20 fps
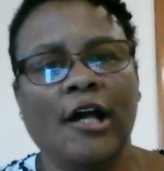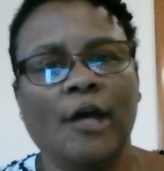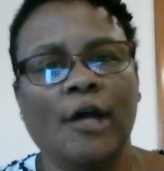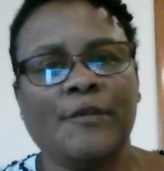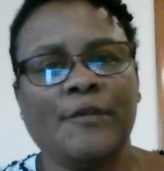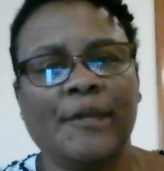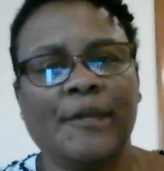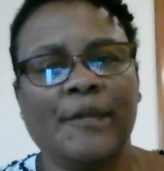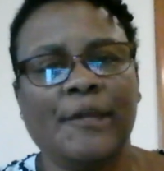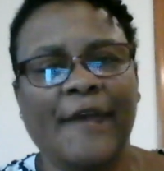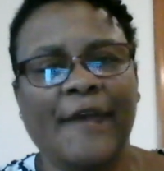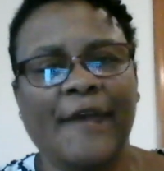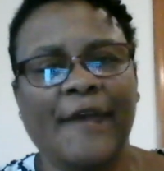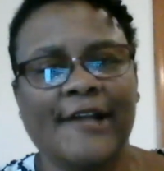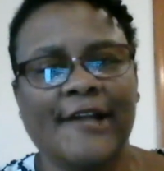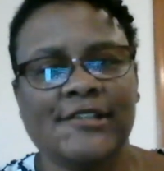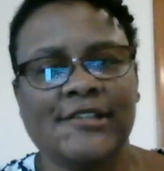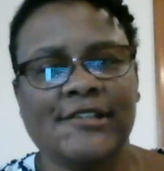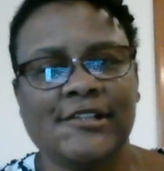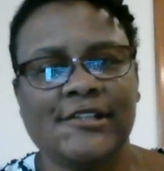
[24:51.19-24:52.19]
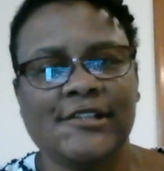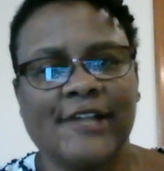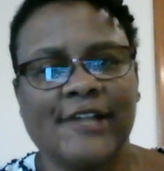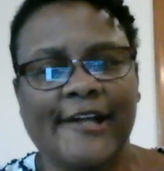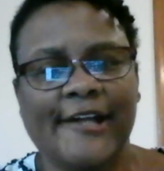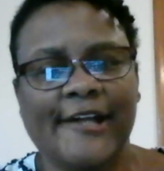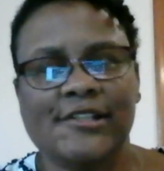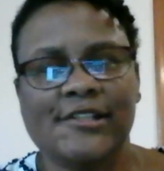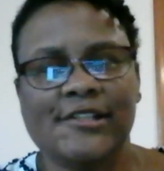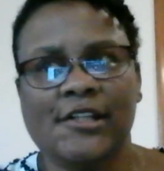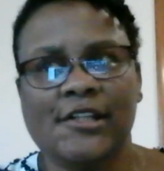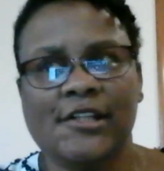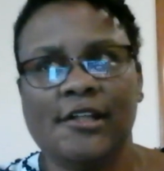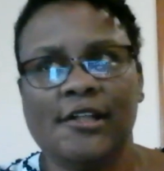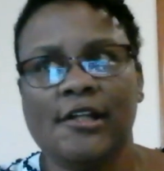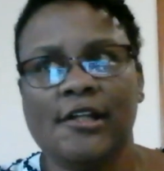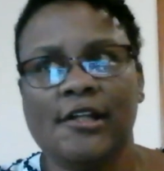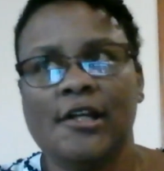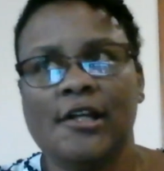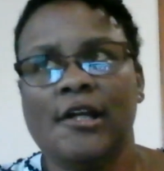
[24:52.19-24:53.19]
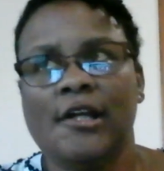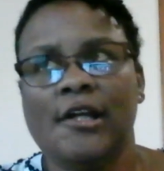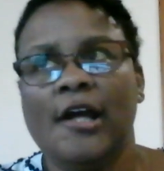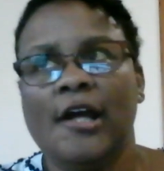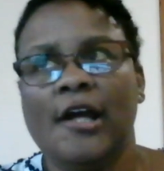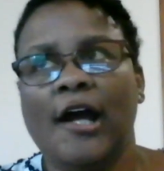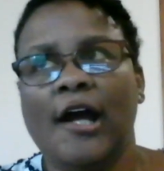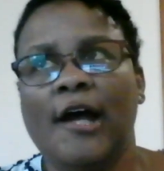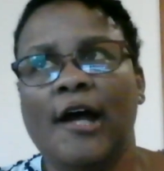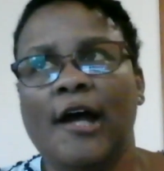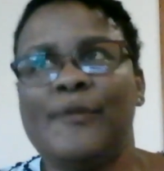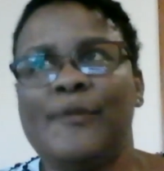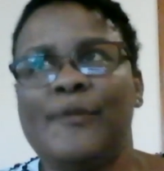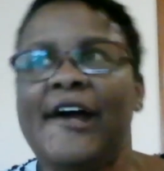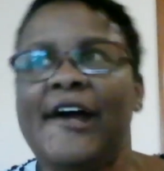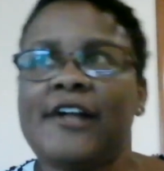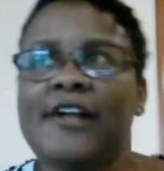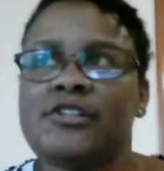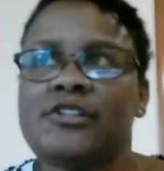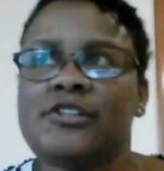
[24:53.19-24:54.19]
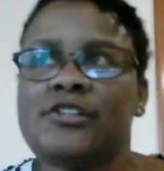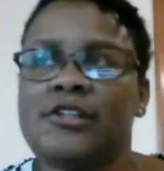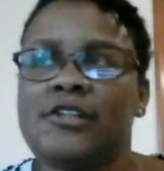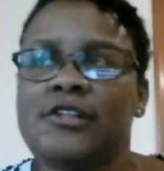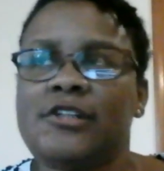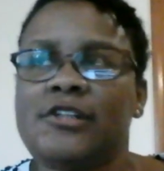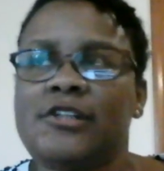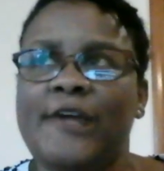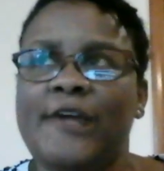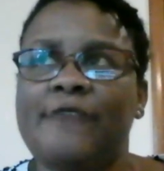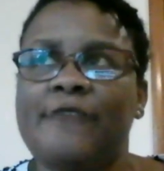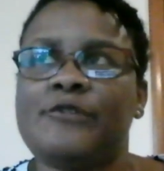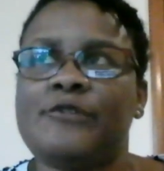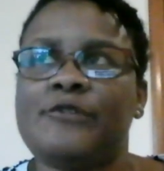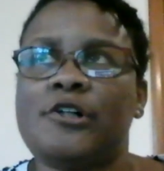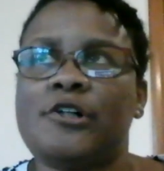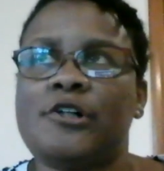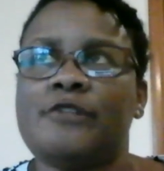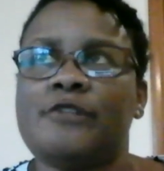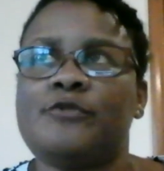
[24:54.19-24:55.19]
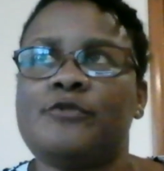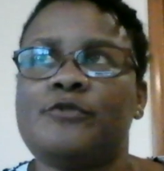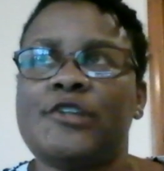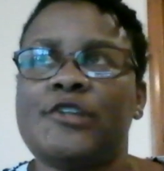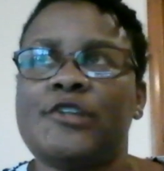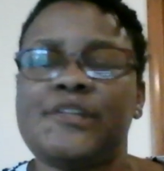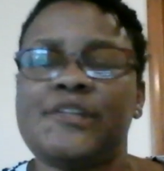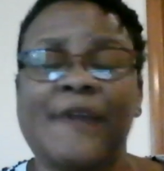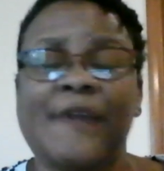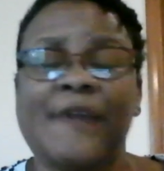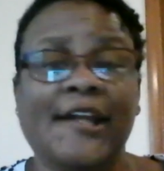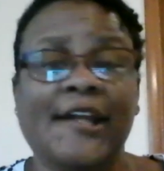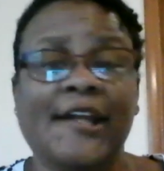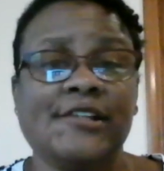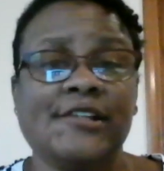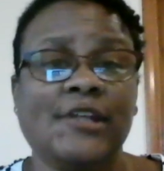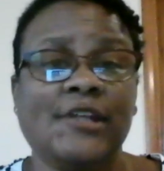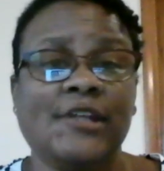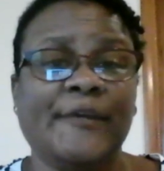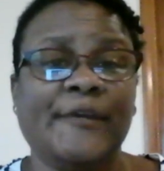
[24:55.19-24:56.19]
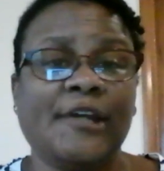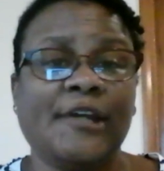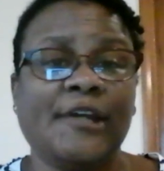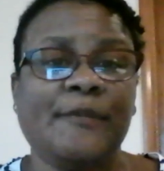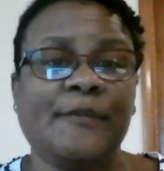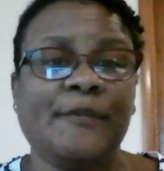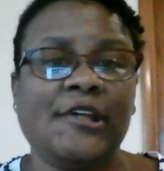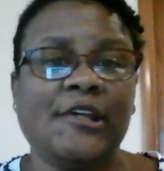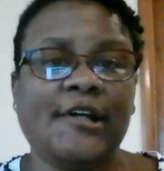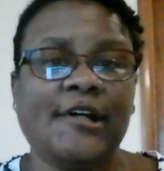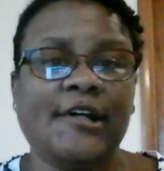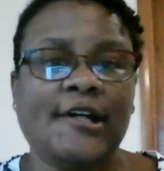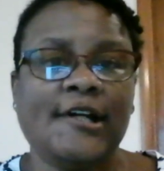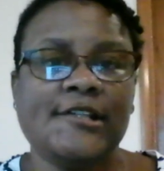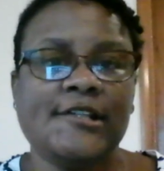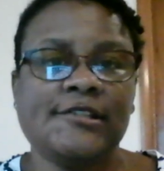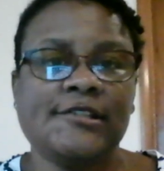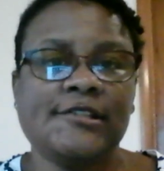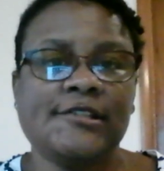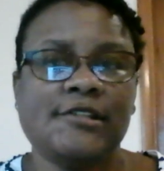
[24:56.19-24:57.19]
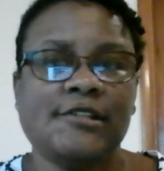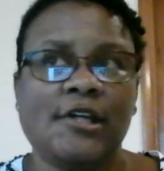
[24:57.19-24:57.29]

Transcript: get past anxiety. I'm actually grateful for this pandemic because